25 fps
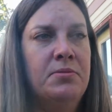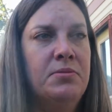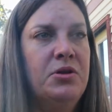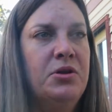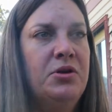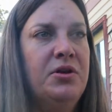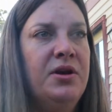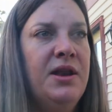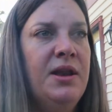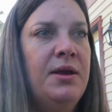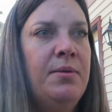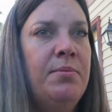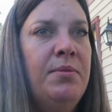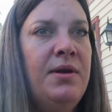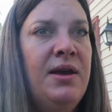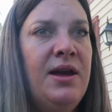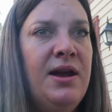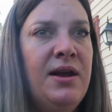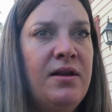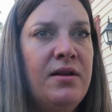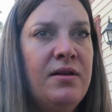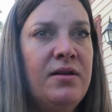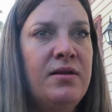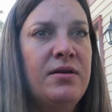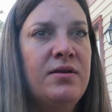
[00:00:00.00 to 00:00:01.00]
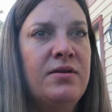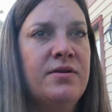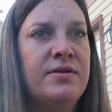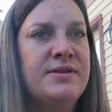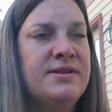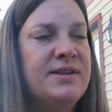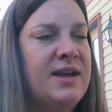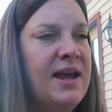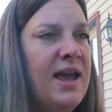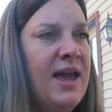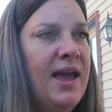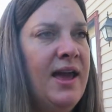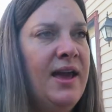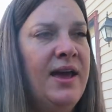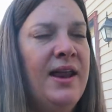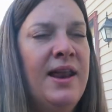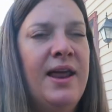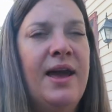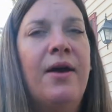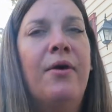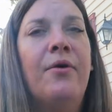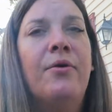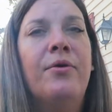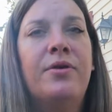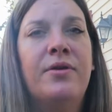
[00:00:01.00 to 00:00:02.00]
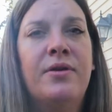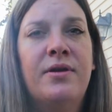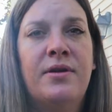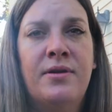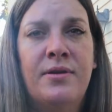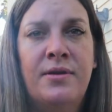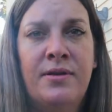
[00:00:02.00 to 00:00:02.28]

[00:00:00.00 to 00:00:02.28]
looking at meat, just hanging out.